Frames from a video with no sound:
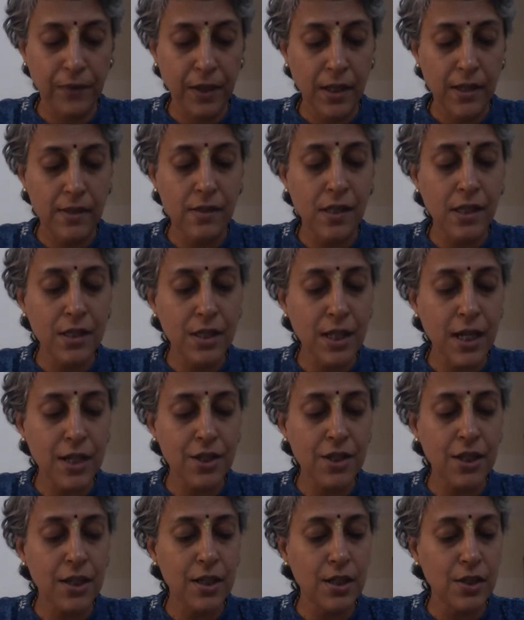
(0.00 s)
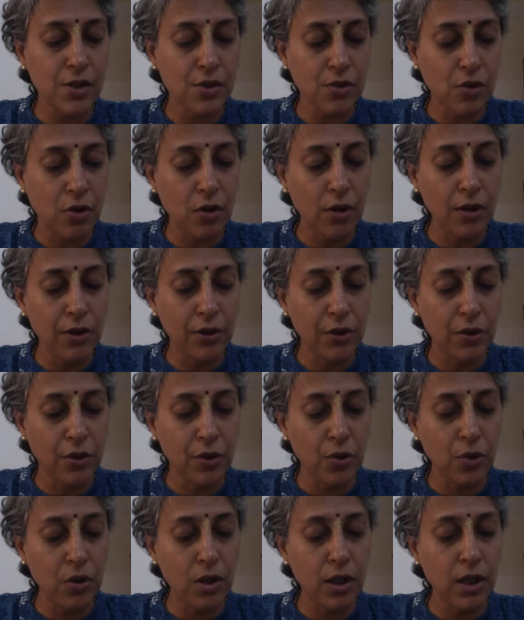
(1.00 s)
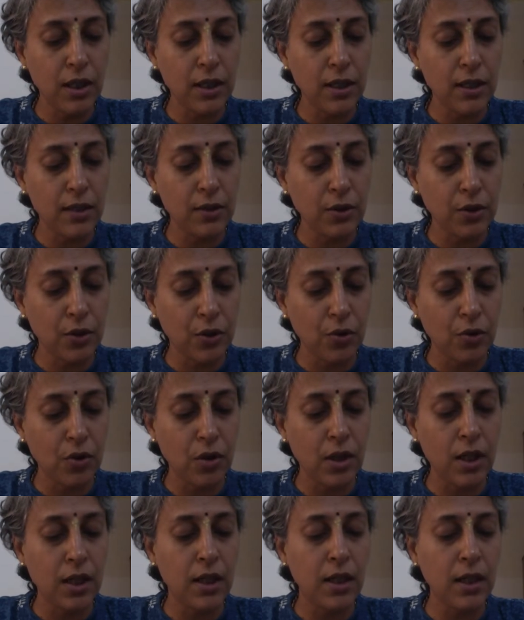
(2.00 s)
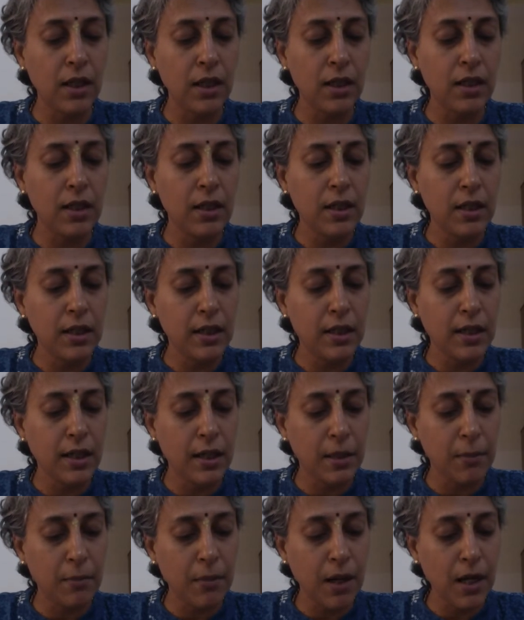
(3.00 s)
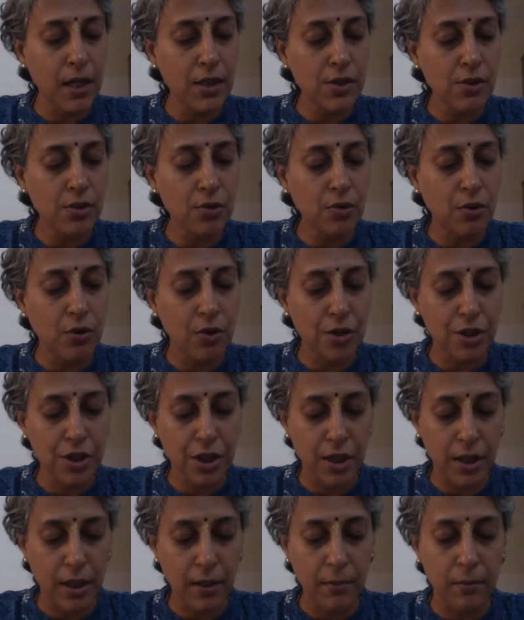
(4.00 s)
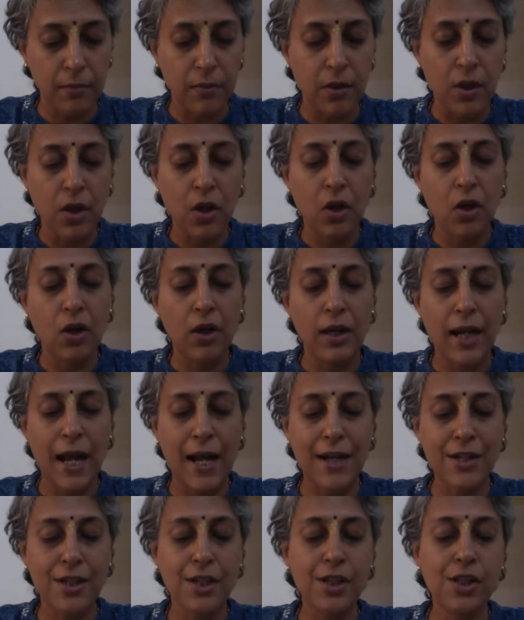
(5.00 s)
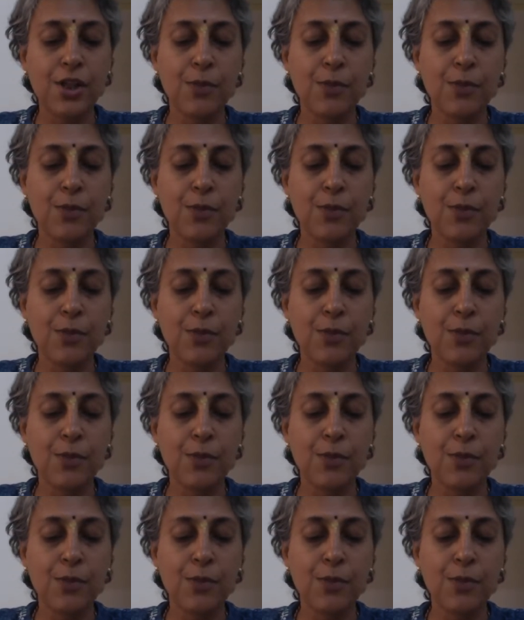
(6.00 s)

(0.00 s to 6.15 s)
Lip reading: Such action is called yogaha karmasu koshalam or actions